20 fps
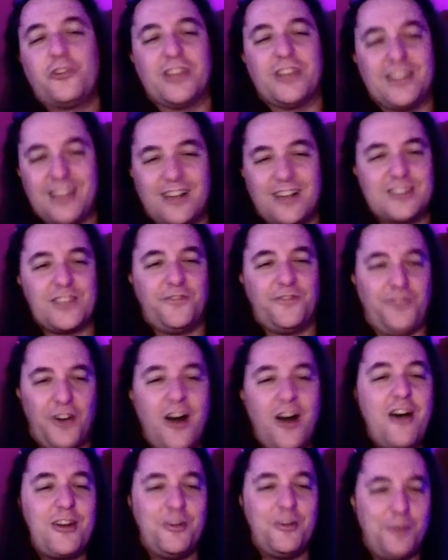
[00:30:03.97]
that there's
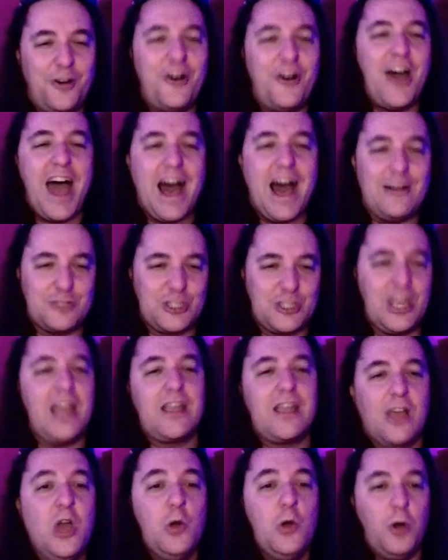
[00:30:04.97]
affordable
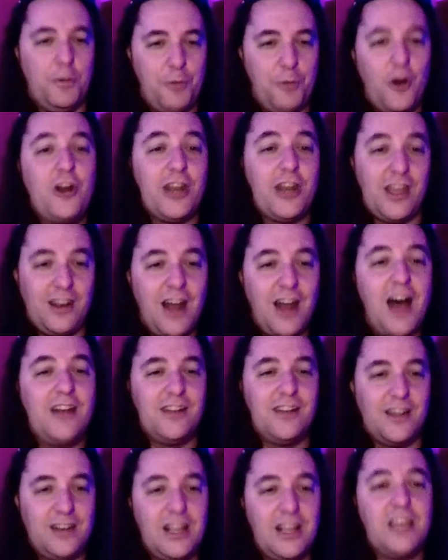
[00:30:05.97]
housing. We'll put it
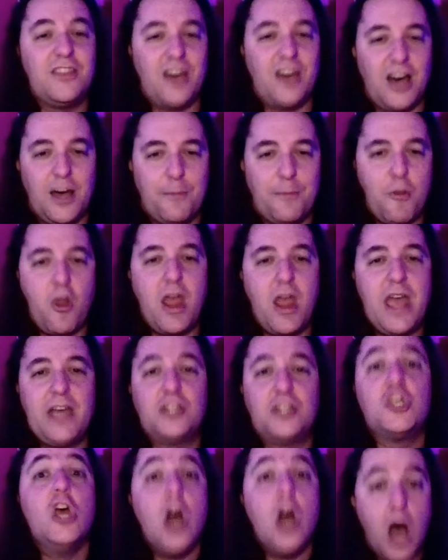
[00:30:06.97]
underneath the
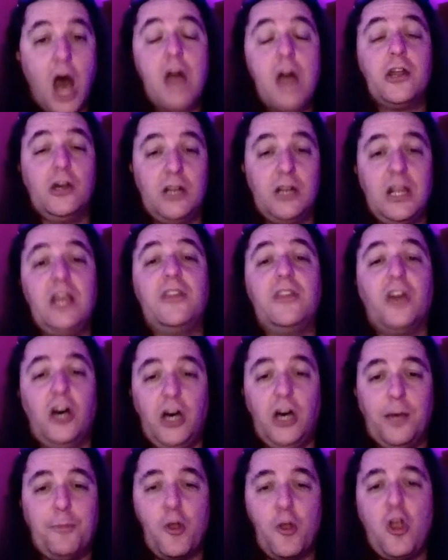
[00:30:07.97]
bridge, underneath
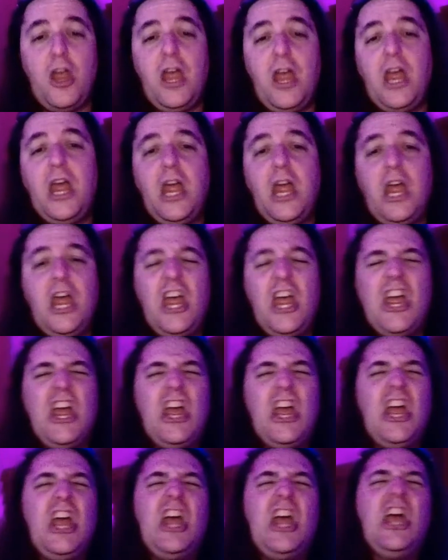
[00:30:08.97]
the
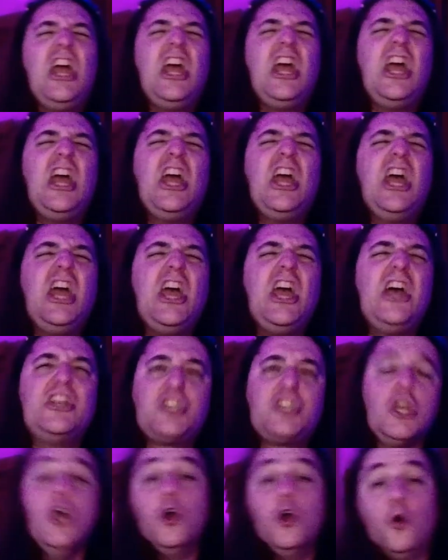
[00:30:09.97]
bridge.
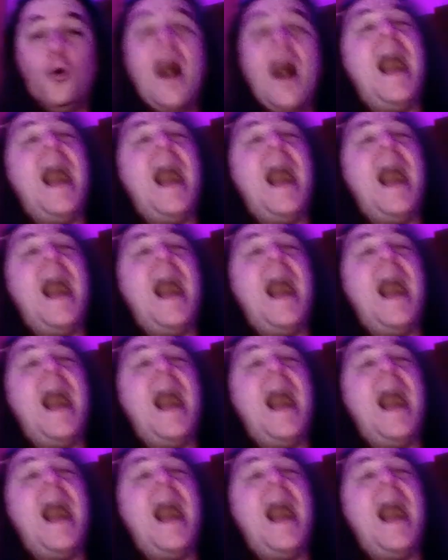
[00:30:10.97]
Well,